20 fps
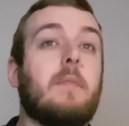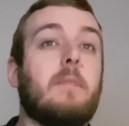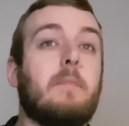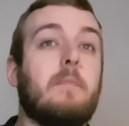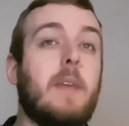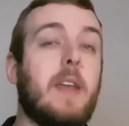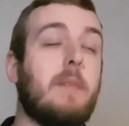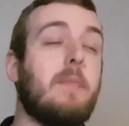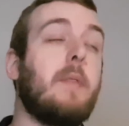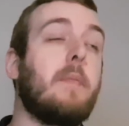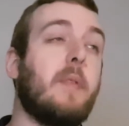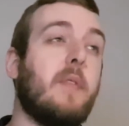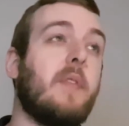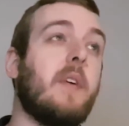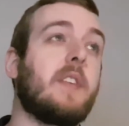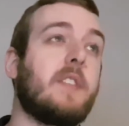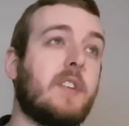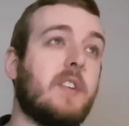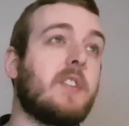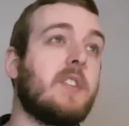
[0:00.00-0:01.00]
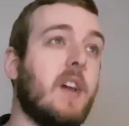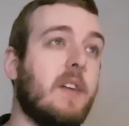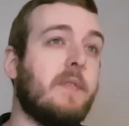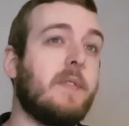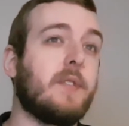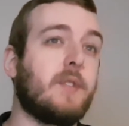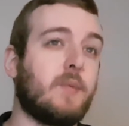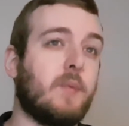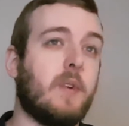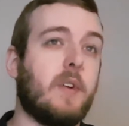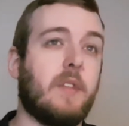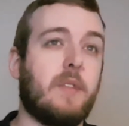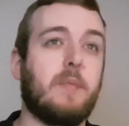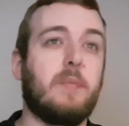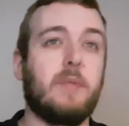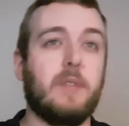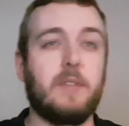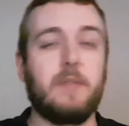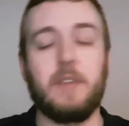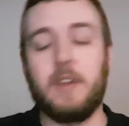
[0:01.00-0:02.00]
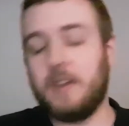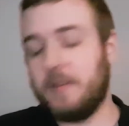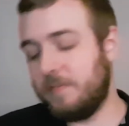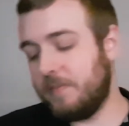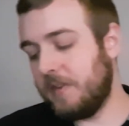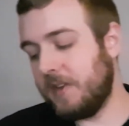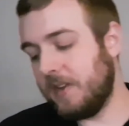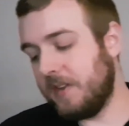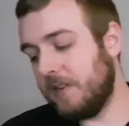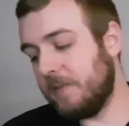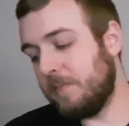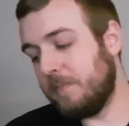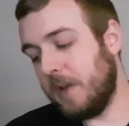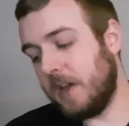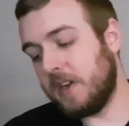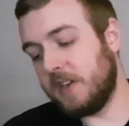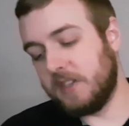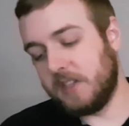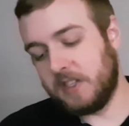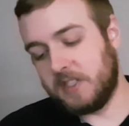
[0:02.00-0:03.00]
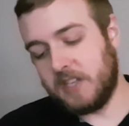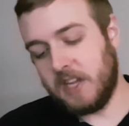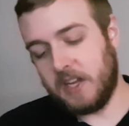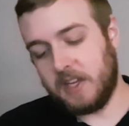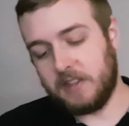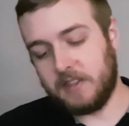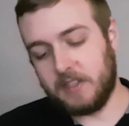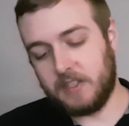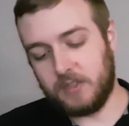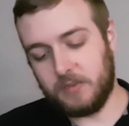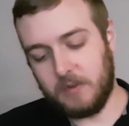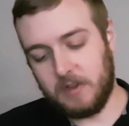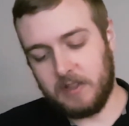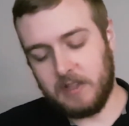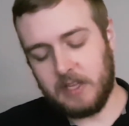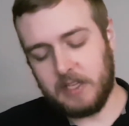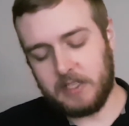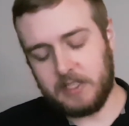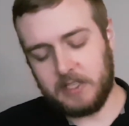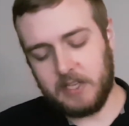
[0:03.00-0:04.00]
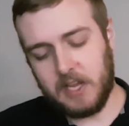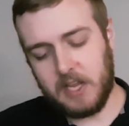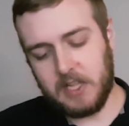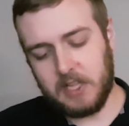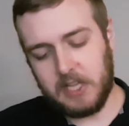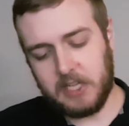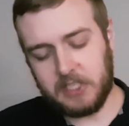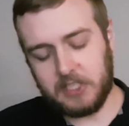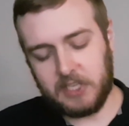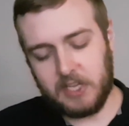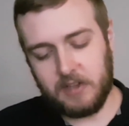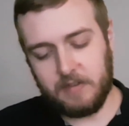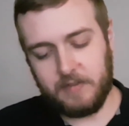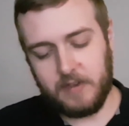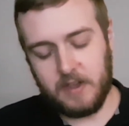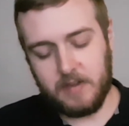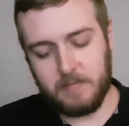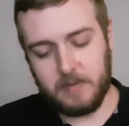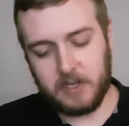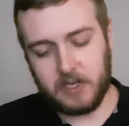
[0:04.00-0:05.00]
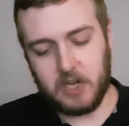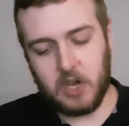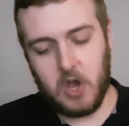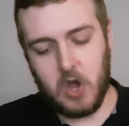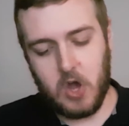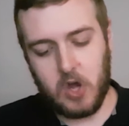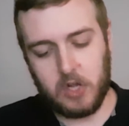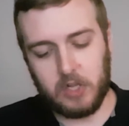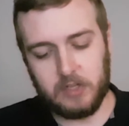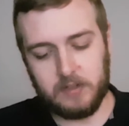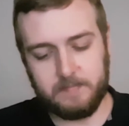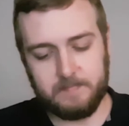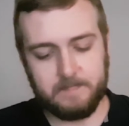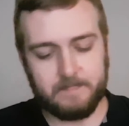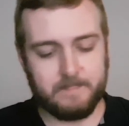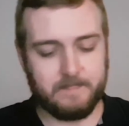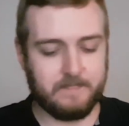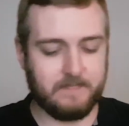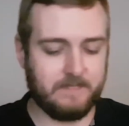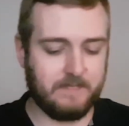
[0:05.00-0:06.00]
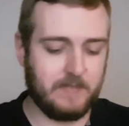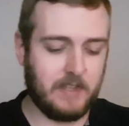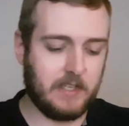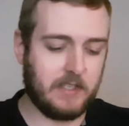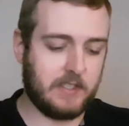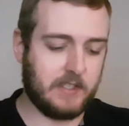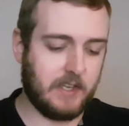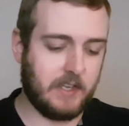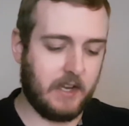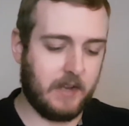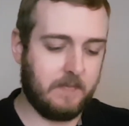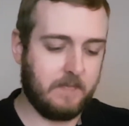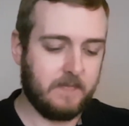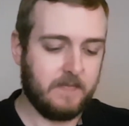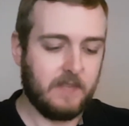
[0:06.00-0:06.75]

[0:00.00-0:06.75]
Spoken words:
Maybe Professor Snufflesworth would be better to take this one. Let's give him a call. Let's see.